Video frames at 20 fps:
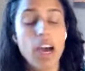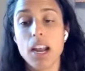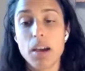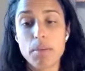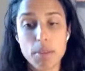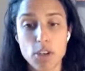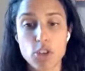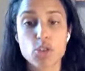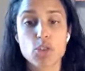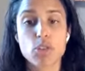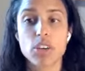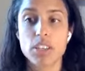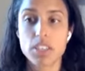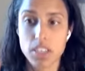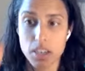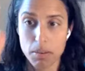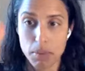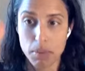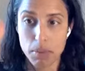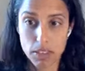and I'm not sure,
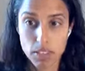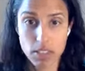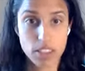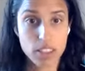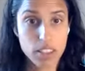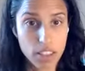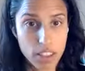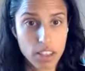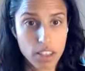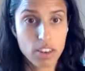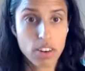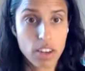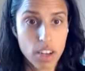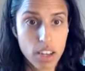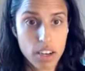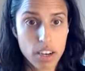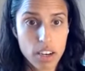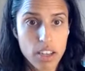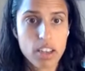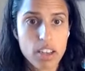is it about sealing their
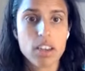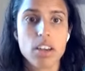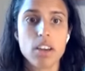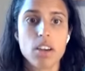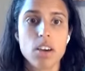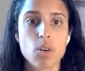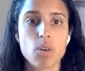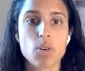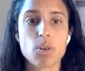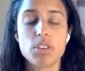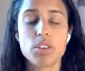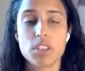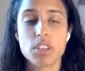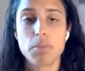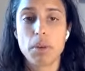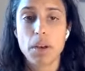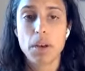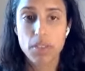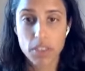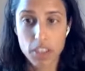gut? Or is
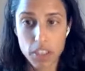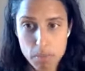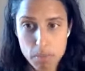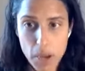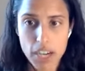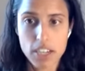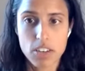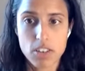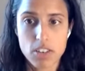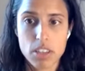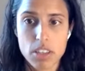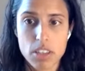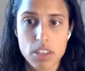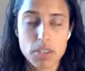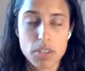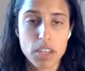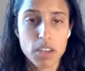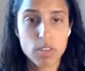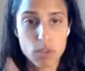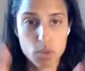it about these bacteria
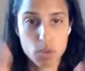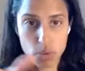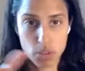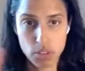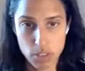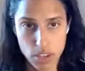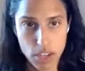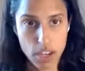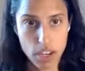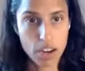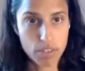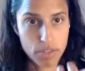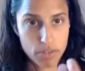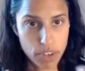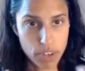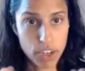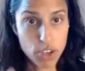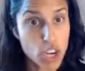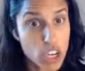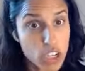themselves will kind of
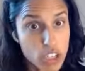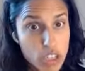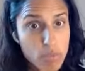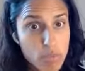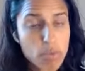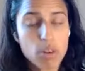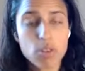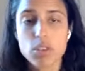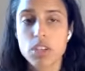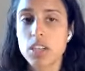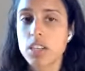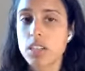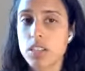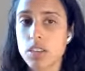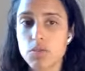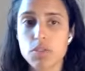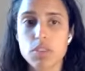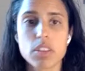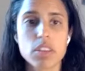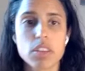digest the proteins
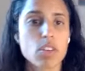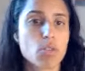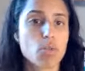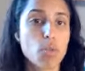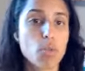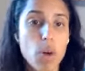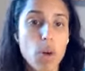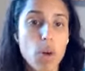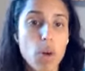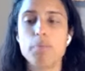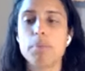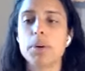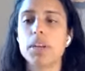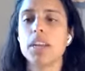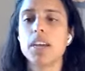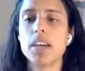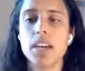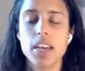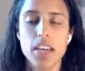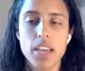differently or what? But
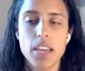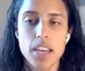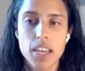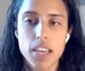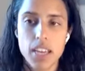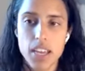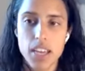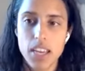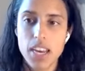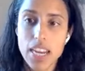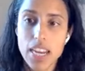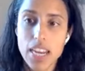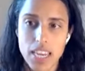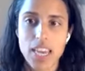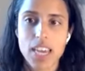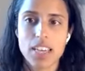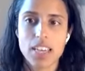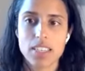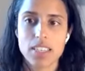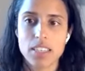in any
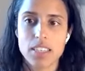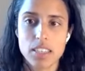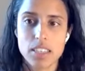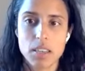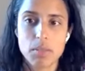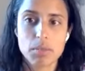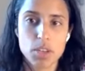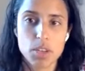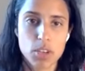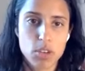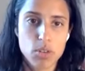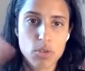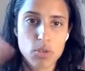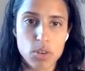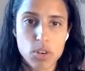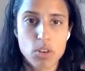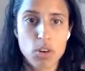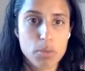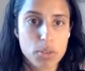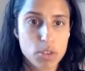case, it seems like you
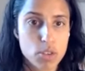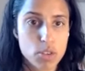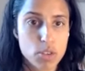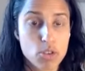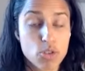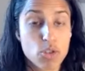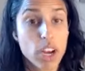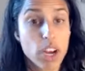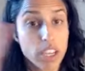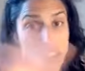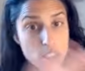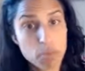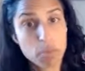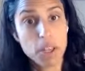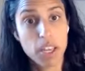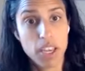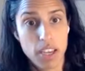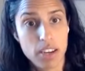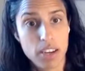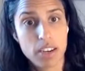could almost
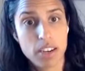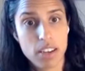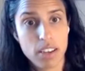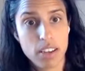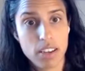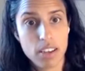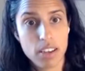transplant